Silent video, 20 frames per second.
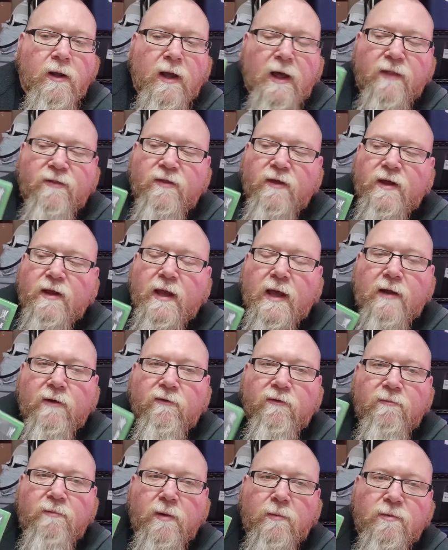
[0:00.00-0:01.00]
I think I
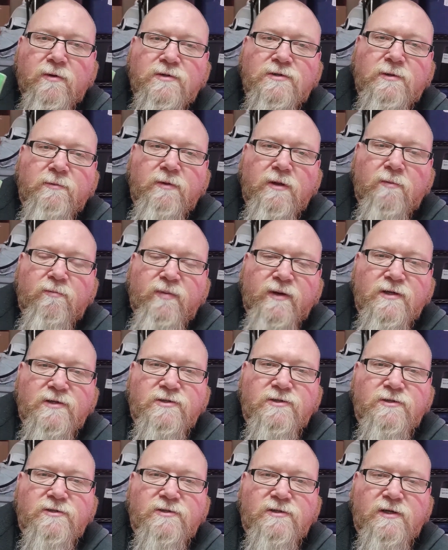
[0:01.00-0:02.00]
remember some of the
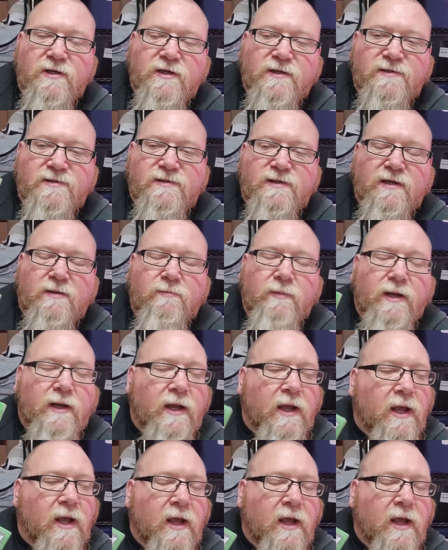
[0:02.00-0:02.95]
pictures that he sent me.